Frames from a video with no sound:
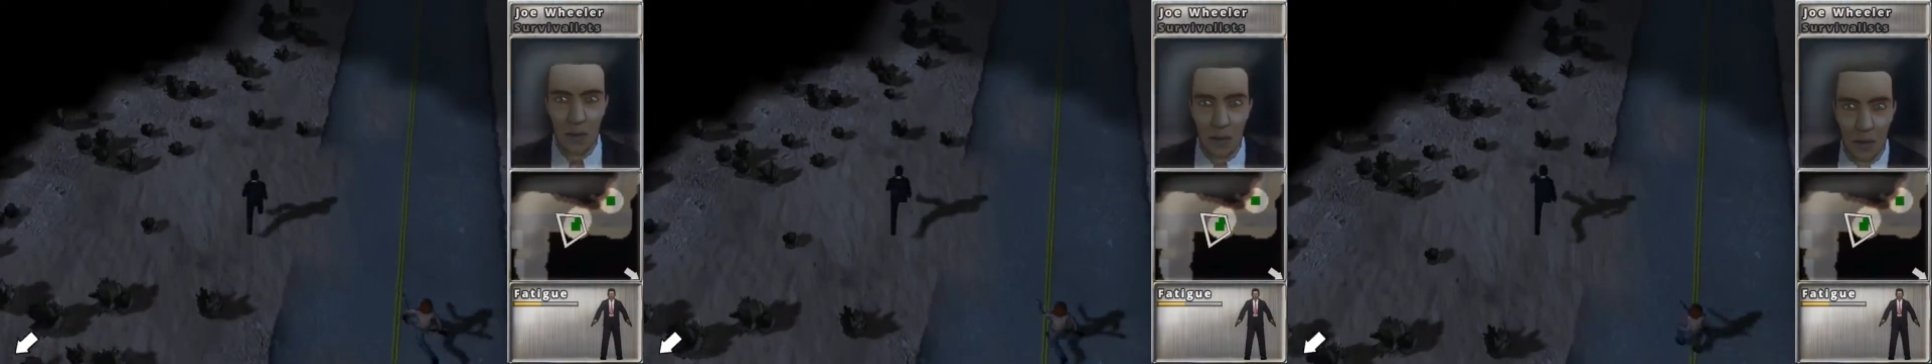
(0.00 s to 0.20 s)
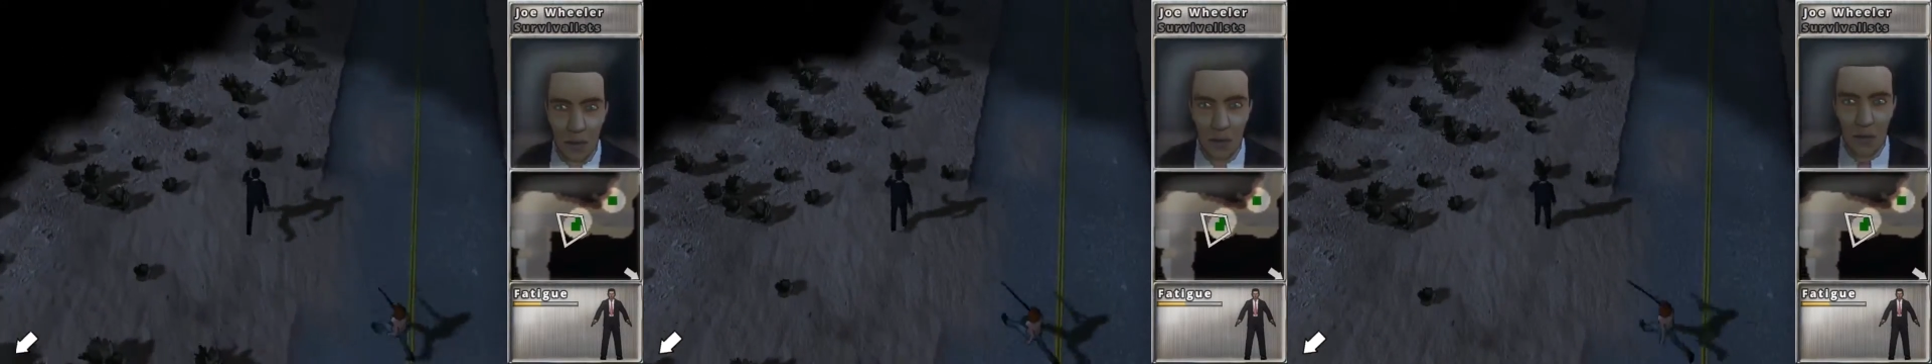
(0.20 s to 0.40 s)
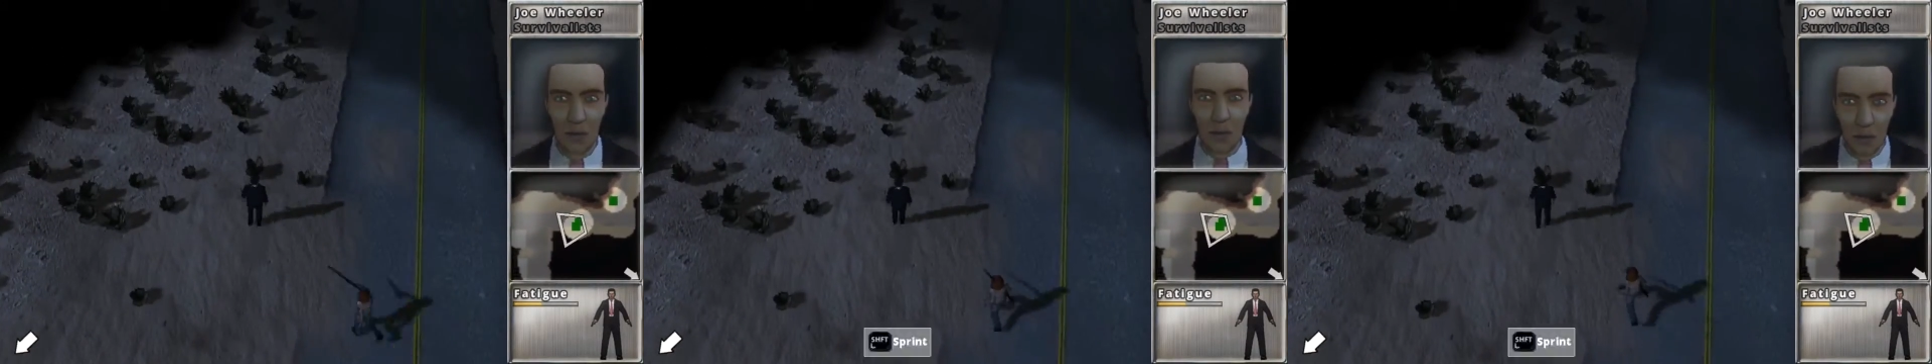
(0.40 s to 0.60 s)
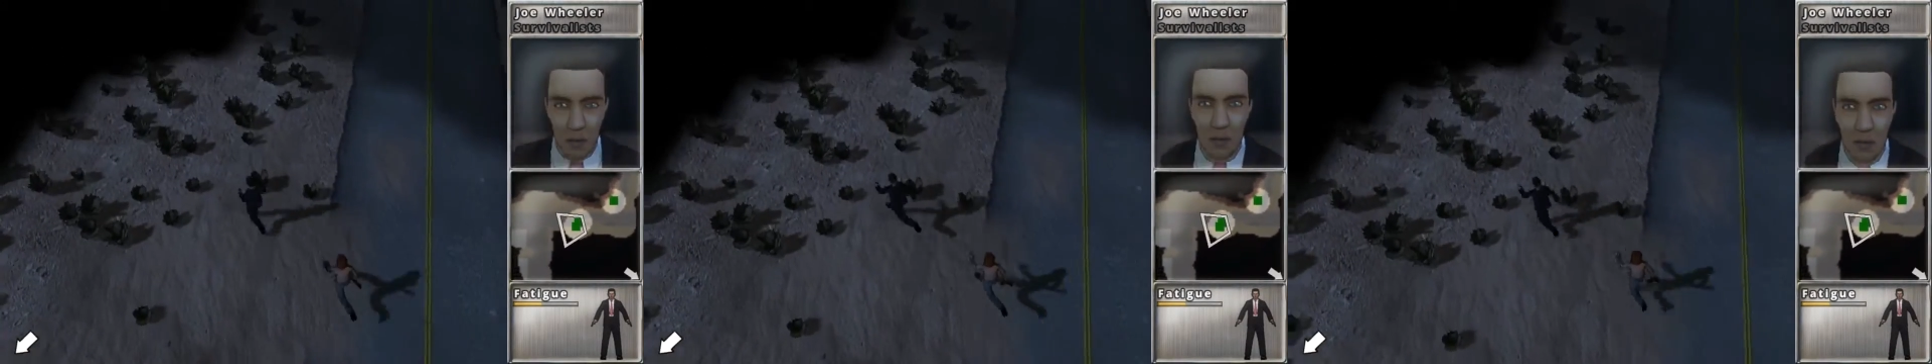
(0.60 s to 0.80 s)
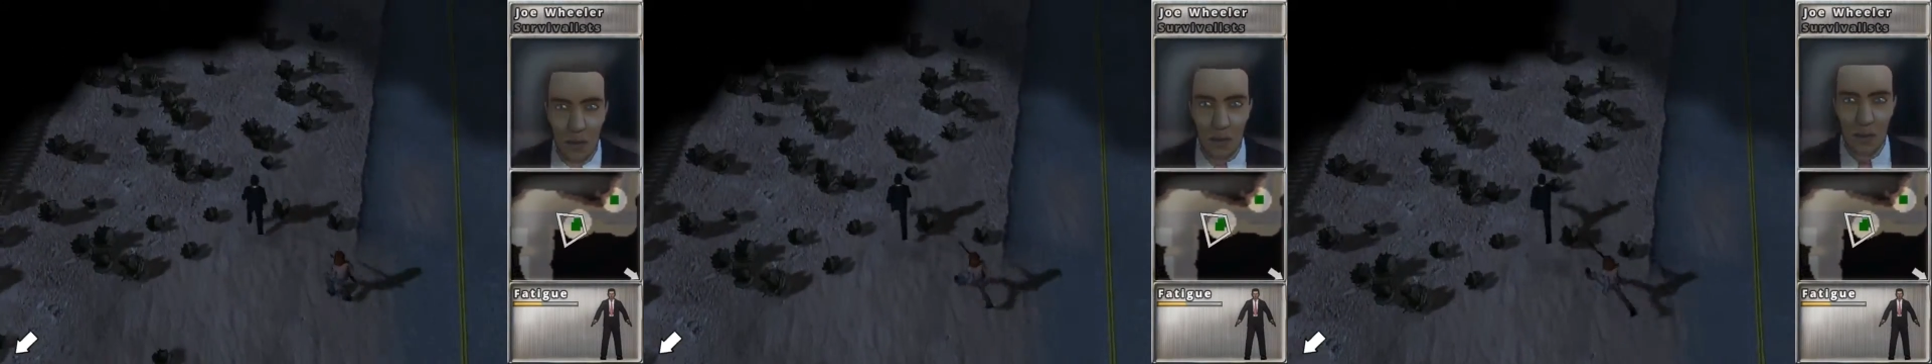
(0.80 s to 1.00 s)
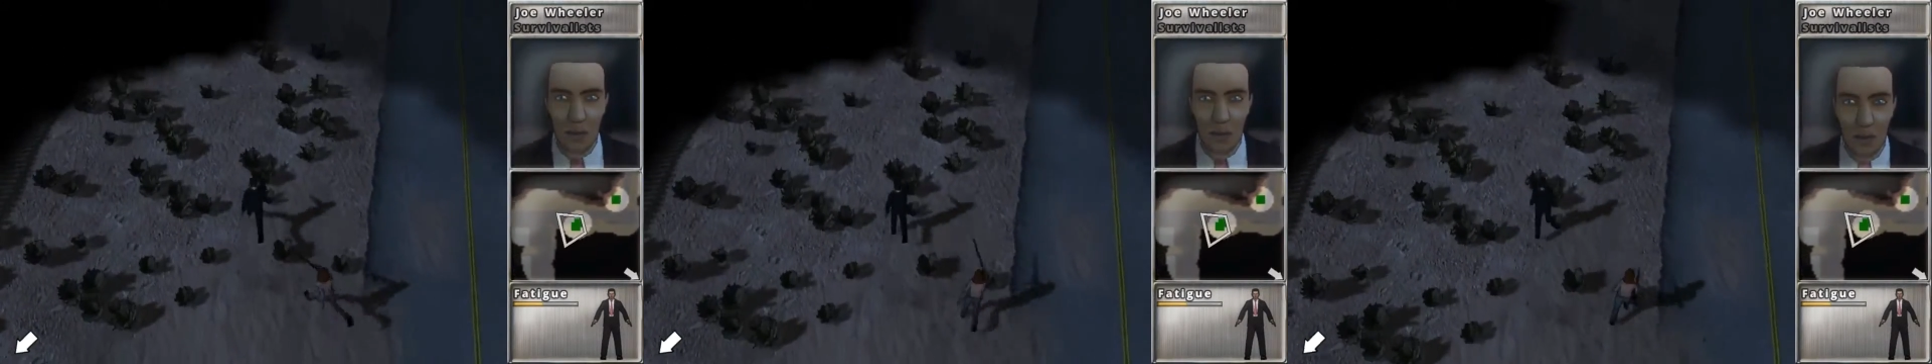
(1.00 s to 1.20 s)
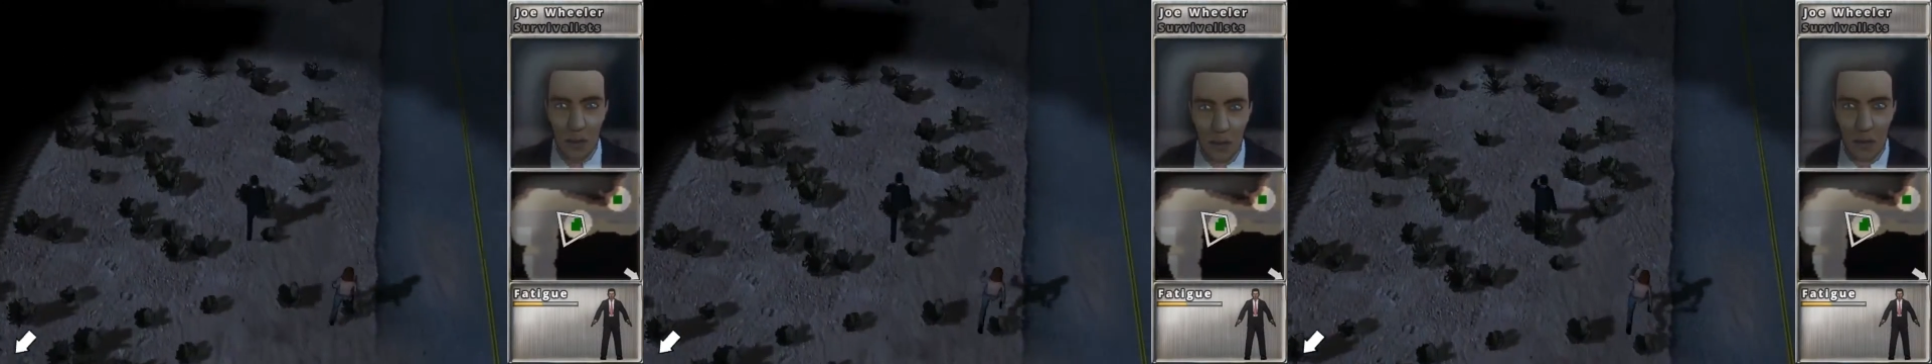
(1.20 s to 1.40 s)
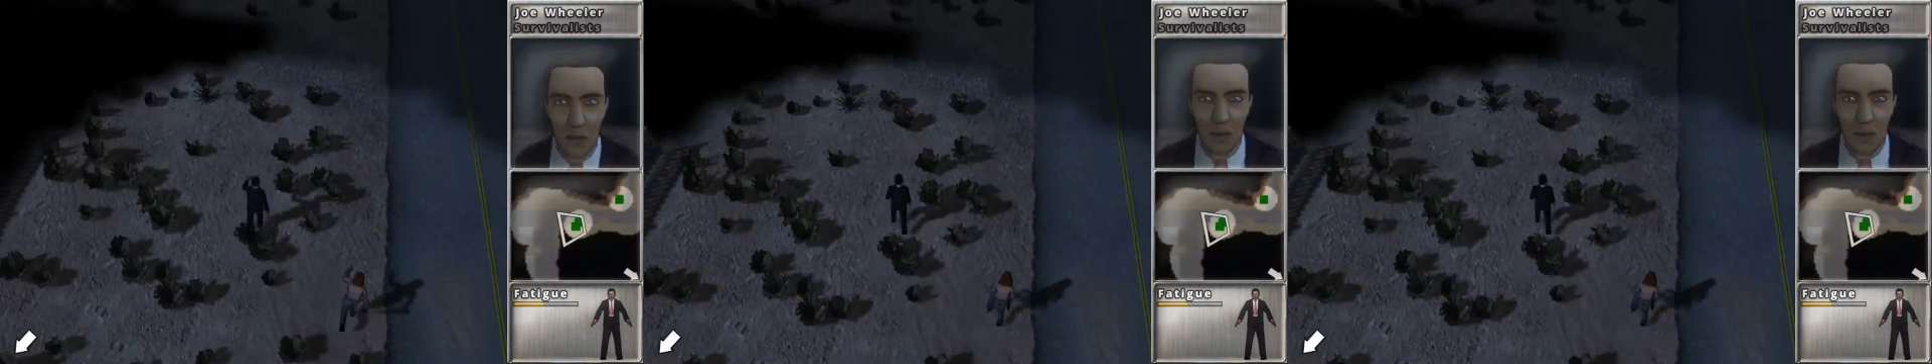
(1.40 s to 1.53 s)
ammo and